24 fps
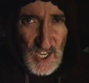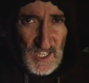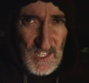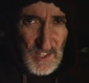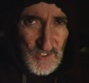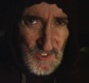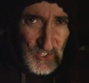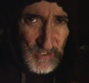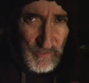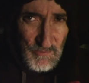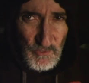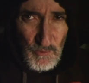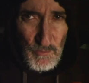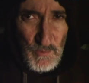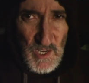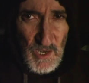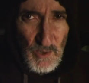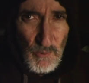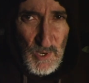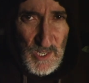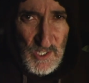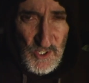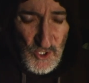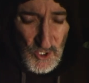anything from the
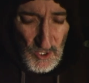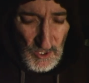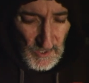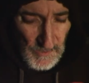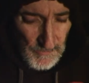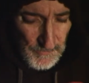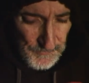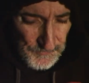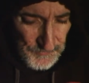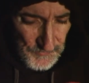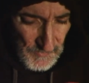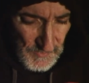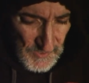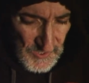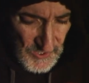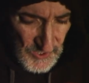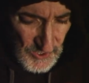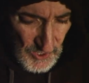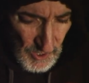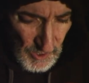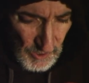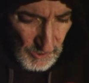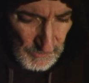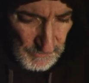original.
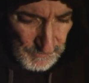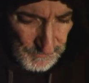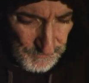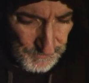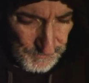So,